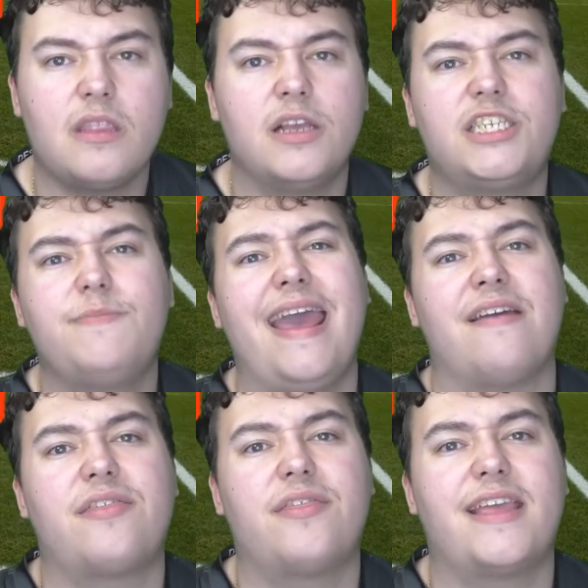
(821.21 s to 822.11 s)

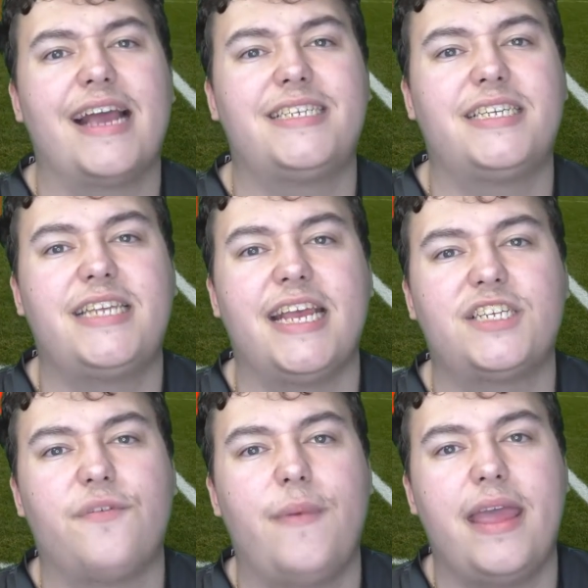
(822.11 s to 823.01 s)
Smith gets a
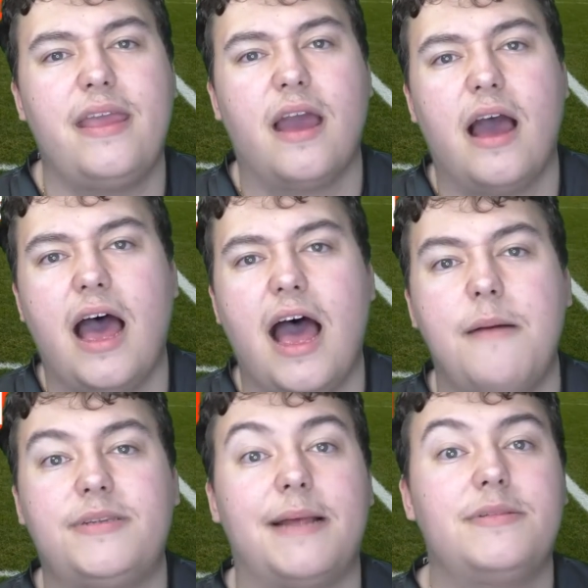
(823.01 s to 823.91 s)
6 for me.
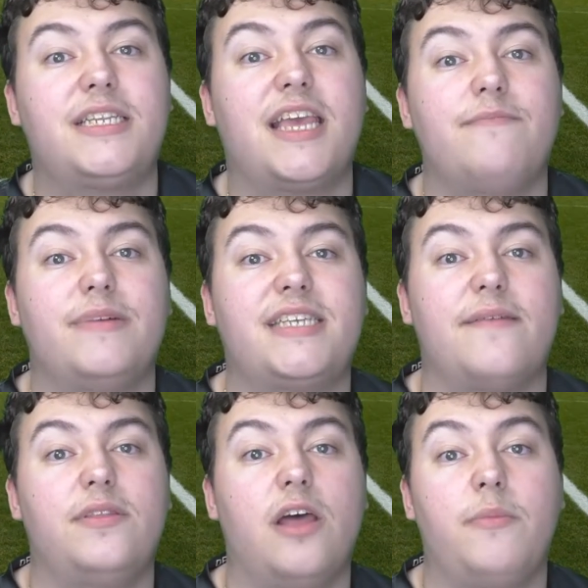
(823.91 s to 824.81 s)
Tempted to give him a
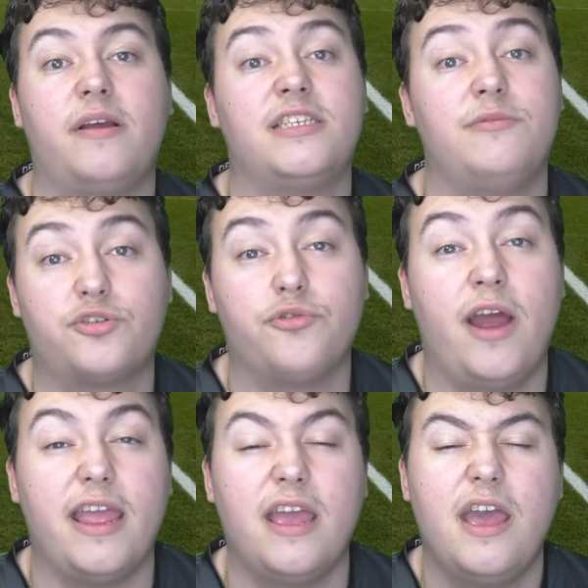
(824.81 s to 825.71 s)
7 though because he was
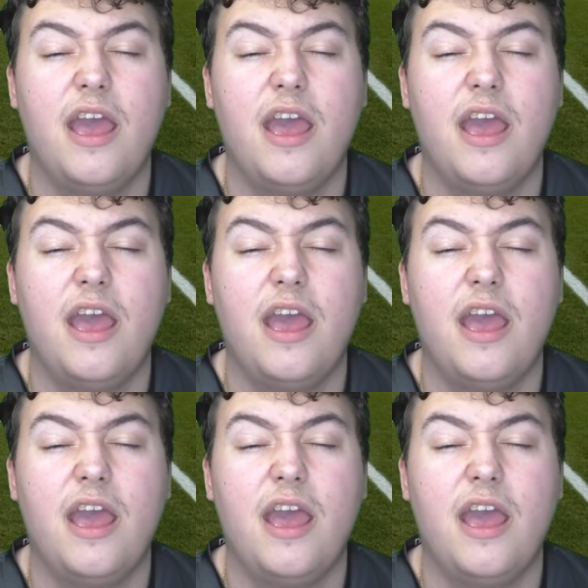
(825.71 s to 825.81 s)
great.